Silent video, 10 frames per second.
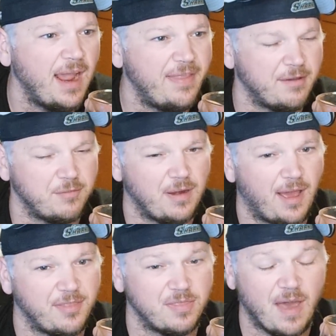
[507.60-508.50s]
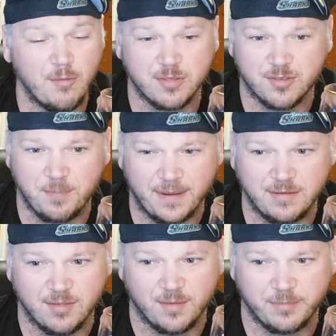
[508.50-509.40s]
And I was
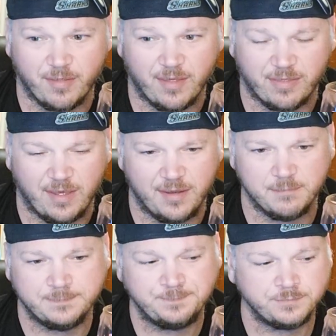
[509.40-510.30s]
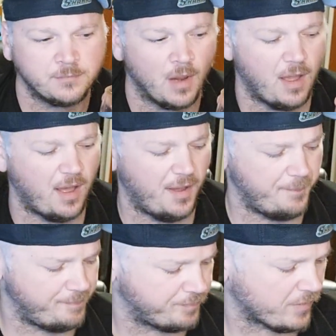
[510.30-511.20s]
expecting something like that.
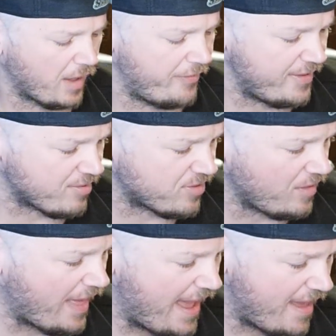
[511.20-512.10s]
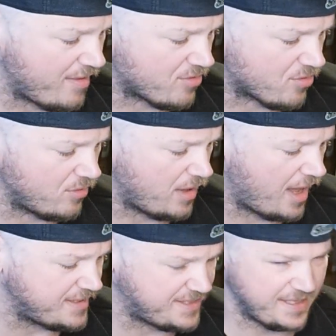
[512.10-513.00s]
Um, this still has
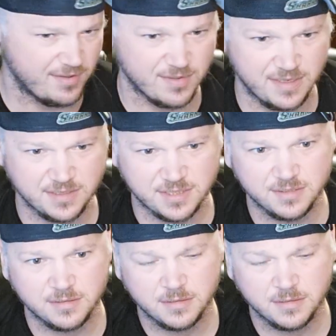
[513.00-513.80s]
a decent